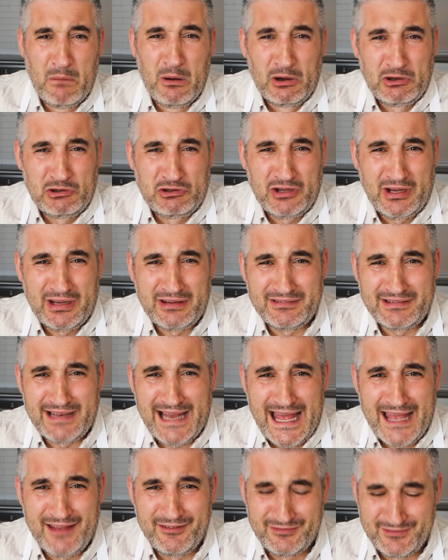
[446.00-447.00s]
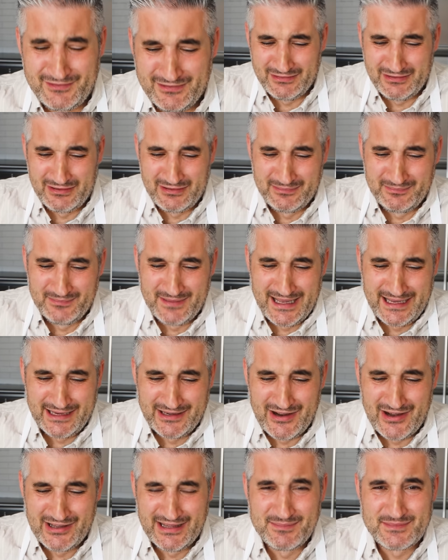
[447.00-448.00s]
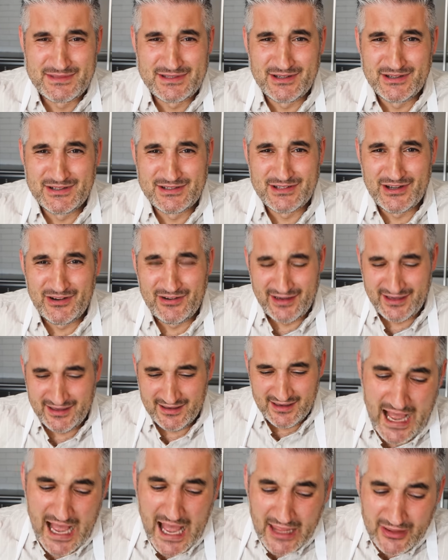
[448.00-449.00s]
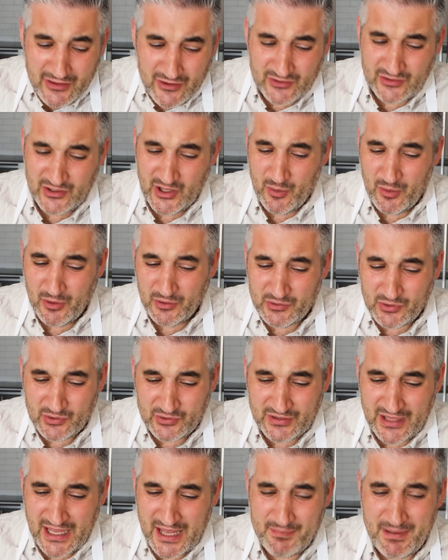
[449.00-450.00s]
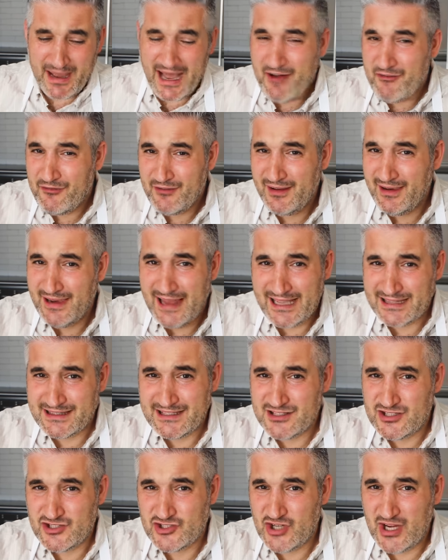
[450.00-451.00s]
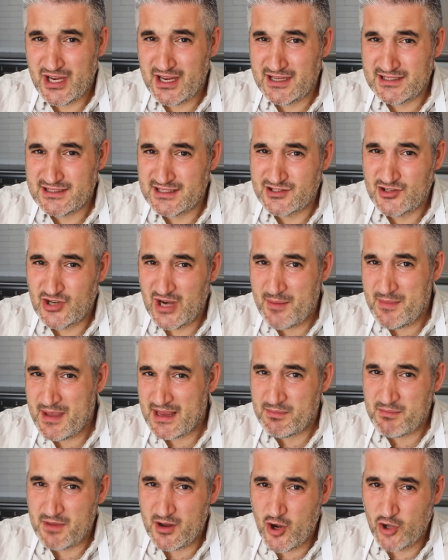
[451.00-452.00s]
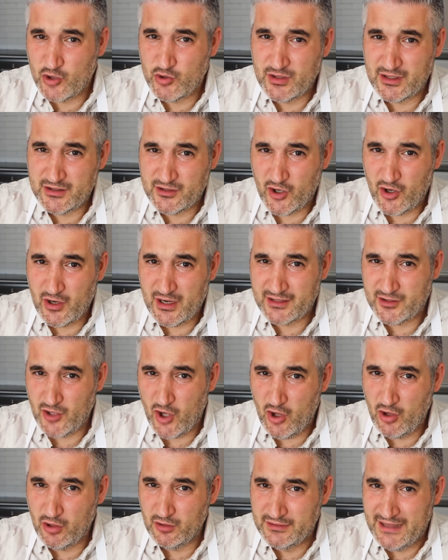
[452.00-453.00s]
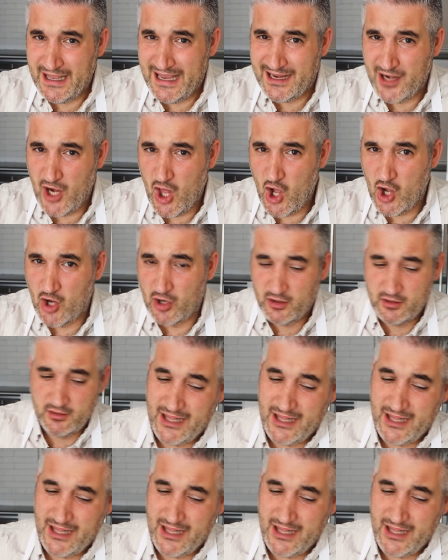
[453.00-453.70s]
More cheese left. Oh my God, I'm so sorry. I don't know what to say, but I feel like this cheese is gonna make me go to the toilet all day long.